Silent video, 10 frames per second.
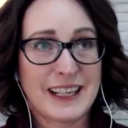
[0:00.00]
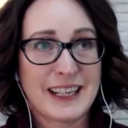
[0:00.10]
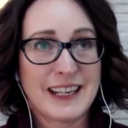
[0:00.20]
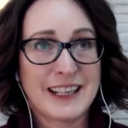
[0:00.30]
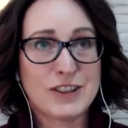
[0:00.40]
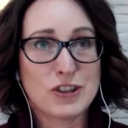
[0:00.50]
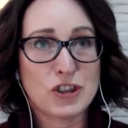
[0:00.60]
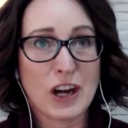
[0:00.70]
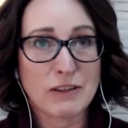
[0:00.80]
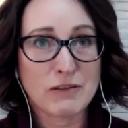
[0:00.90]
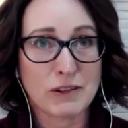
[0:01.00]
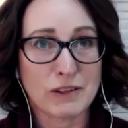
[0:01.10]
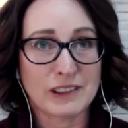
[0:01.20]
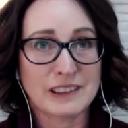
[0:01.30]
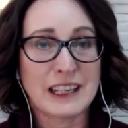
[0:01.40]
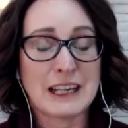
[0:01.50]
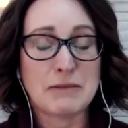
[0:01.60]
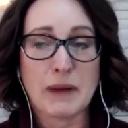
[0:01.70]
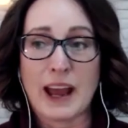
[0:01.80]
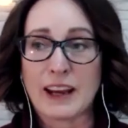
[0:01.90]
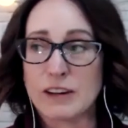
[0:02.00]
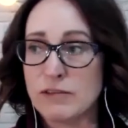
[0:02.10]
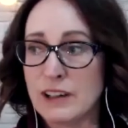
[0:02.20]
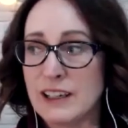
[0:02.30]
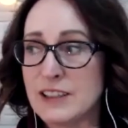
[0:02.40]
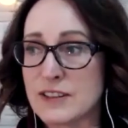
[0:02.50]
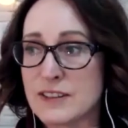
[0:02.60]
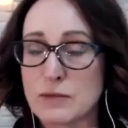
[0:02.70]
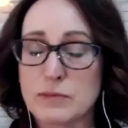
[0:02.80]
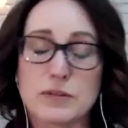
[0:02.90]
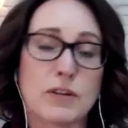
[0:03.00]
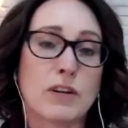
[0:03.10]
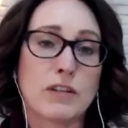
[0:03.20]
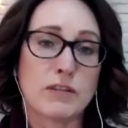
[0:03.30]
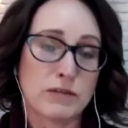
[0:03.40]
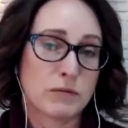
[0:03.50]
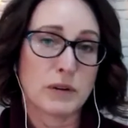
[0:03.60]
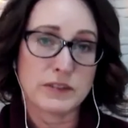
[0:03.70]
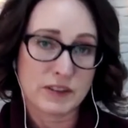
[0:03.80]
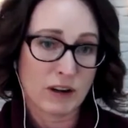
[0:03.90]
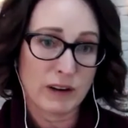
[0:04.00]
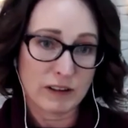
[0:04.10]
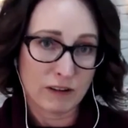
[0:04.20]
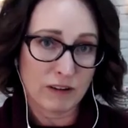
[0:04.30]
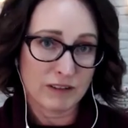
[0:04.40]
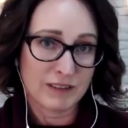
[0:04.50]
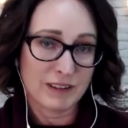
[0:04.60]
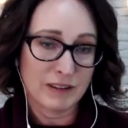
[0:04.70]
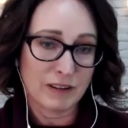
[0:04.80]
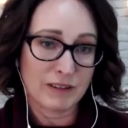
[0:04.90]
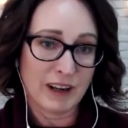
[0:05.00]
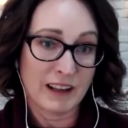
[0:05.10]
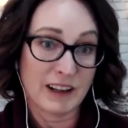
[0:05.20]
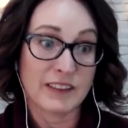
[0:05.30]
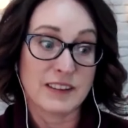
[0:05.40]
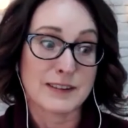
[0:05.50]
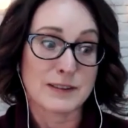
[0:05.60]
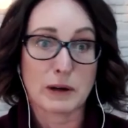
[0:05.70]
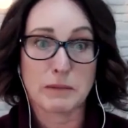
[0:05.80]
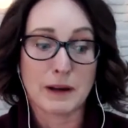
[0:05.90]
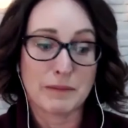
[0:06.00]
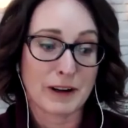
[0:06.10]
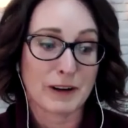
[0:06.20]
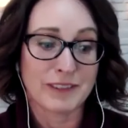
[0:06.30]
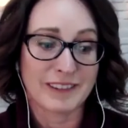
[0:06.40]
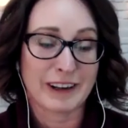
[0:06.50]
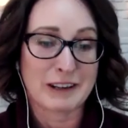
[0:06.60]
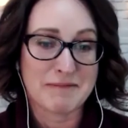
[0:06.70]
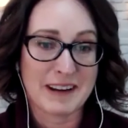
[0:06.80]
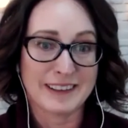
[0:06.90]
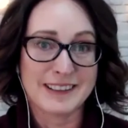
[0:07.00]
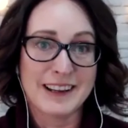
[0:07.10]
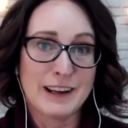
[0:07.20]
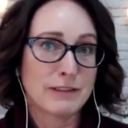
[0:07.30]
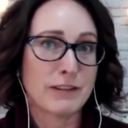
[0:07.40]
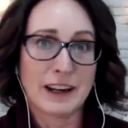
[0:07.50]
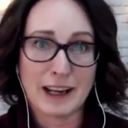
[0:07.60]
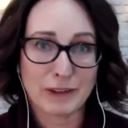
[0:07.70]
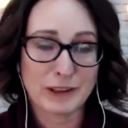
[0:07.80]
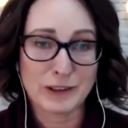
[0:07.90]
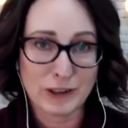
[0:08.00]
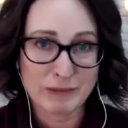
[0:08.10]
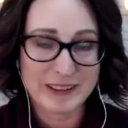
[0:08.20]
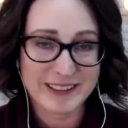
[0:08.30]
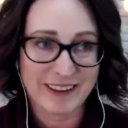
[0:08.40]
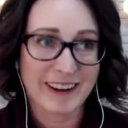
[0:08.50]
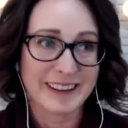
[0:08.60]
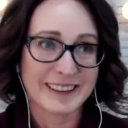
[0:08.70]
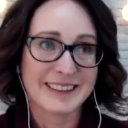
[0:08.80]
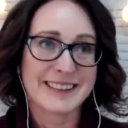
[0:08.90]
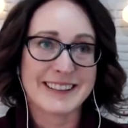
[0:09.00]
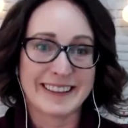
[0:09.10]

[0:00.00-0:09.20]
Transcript: in general, lean back and really just observe what's going on, you know. And this is where maybe I'd recommend find out what your human design is.